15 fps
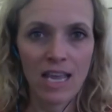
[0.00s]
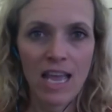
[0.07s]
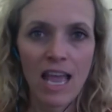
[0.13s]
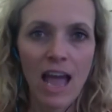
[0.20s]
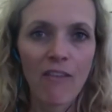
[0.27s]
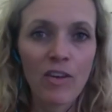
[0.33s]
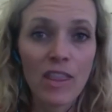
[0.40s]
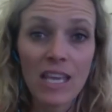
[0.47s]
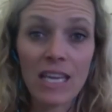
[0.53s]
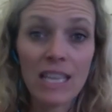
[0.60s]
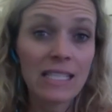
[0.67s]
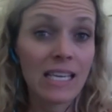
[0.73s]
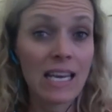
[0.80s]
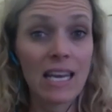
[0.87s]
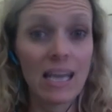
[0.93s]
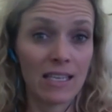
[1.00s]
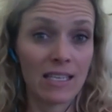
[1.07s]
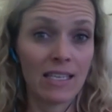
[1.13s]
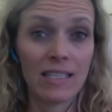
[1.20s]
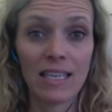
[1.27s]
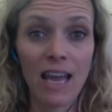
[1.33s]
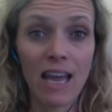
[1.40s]
Everything is
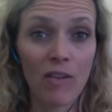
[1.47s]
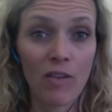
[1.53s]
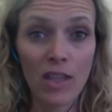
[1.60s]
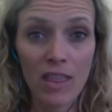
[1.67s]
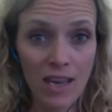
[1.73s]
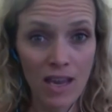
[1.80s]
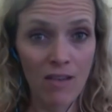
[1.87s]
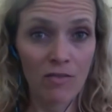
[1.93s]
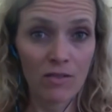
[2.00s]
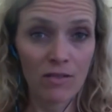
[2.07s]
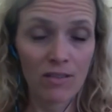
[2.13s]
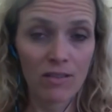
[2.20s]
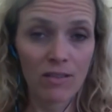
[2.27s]
connected to everything else.